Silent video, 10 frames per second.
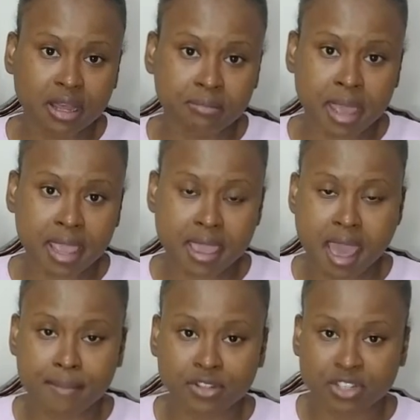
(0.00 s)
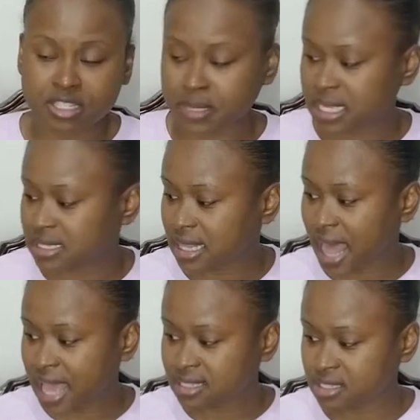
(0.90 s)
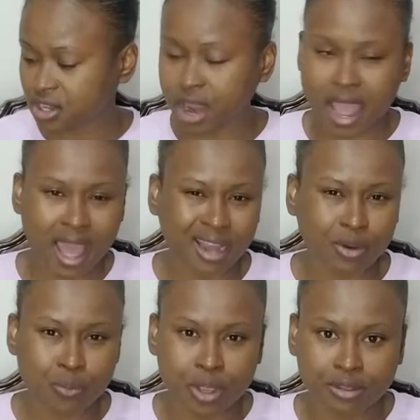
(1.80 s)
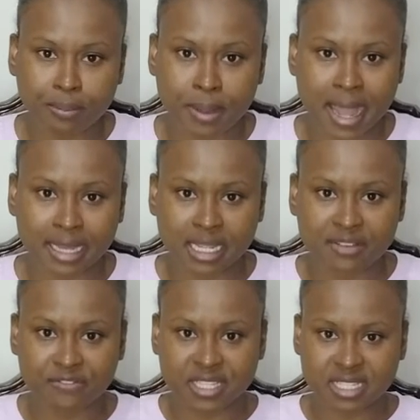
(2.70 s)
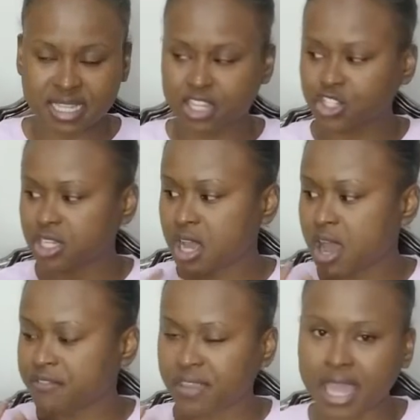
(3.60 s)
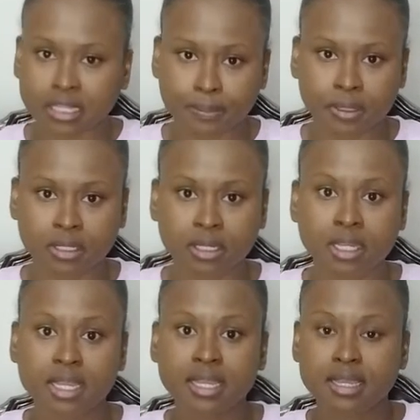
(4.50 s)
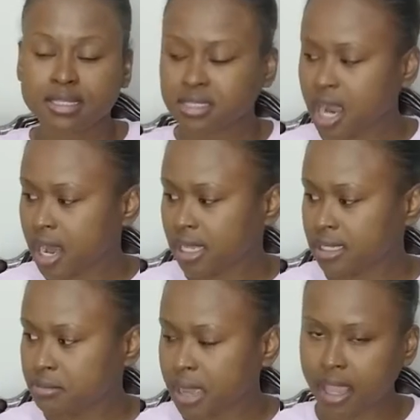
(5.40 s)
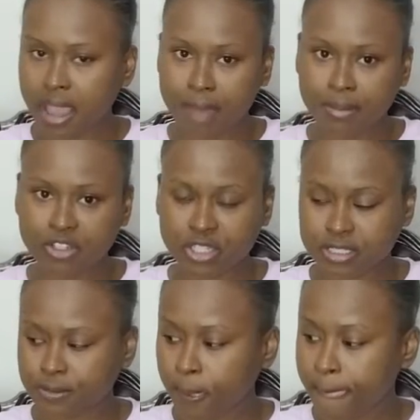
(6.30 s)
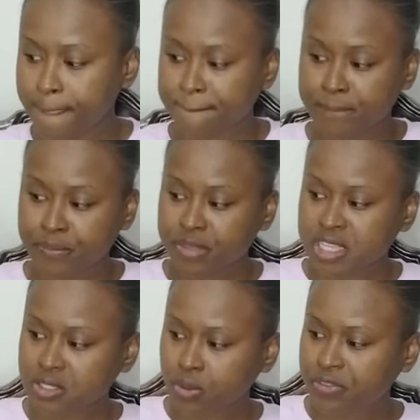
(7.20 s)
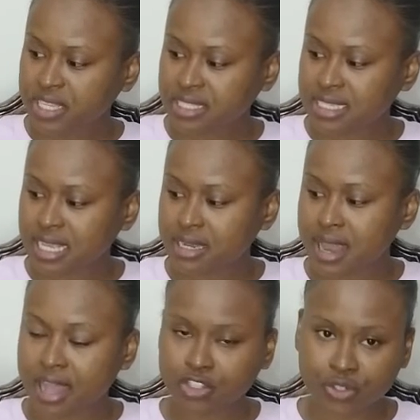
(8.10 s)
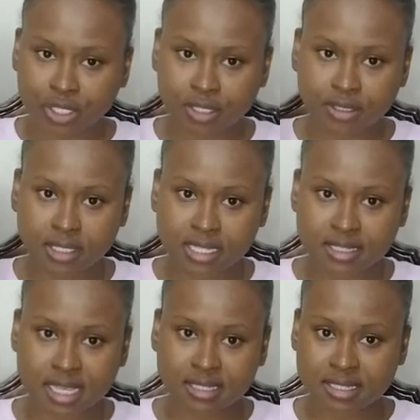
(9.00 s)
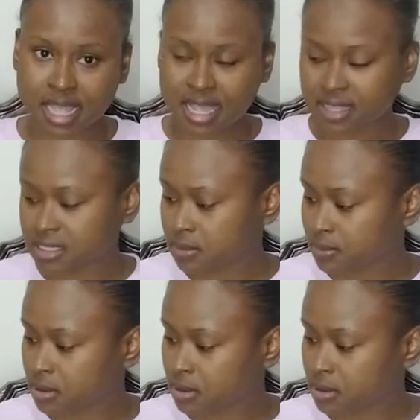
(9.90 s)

on my cabbages, because last year I had a really bad infestation of caterpillar targeting my cabbages. So this is a natural insecticide that